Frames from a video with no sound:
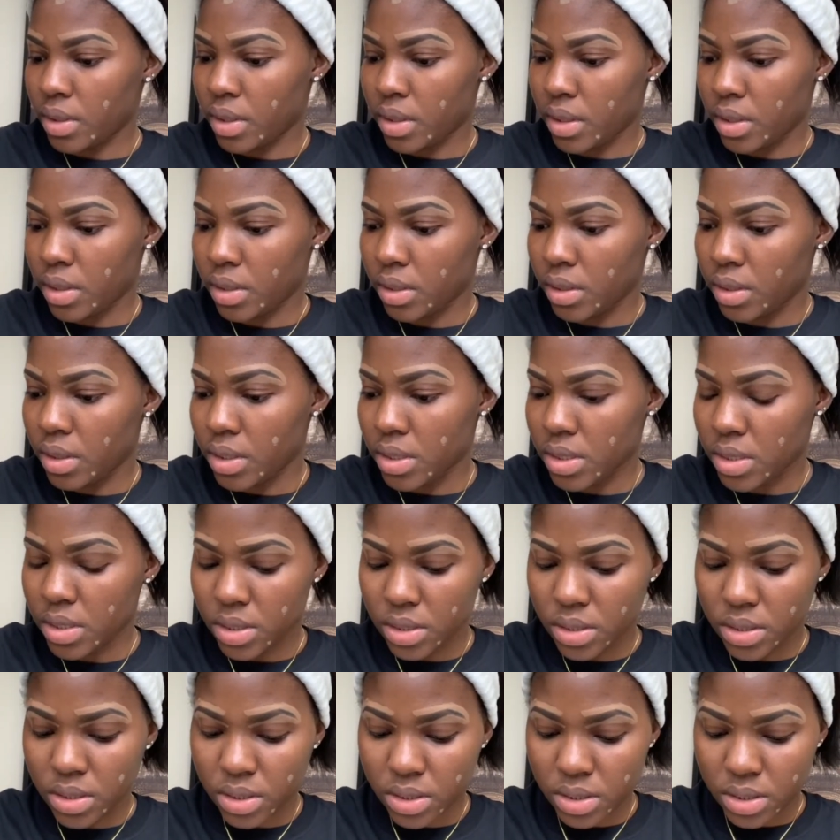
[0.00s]
and this
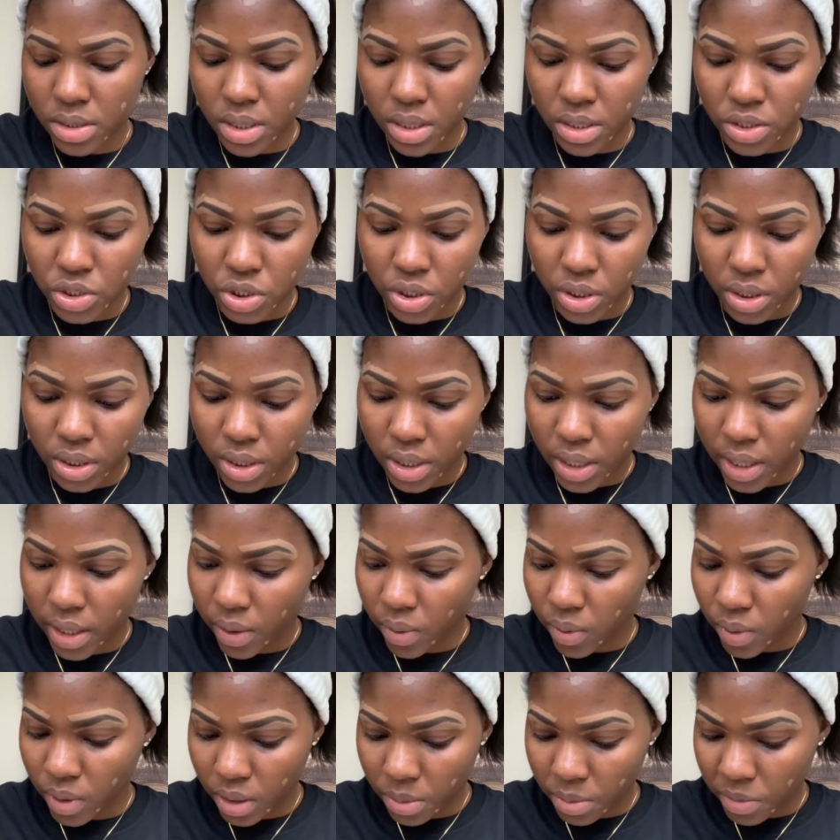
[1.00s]
is actually like
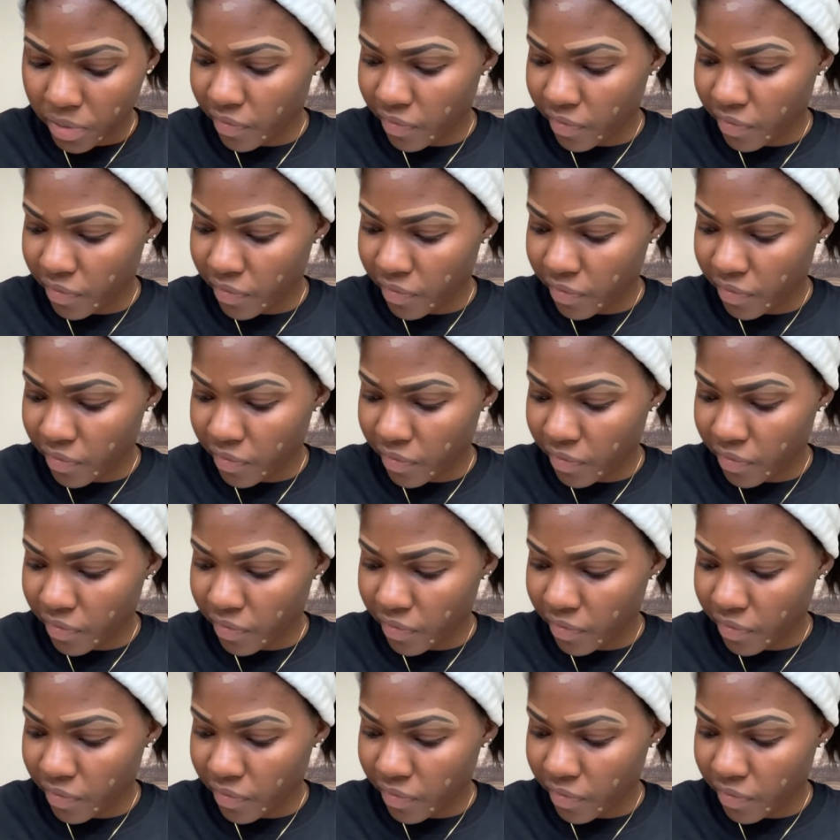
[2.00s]
one of my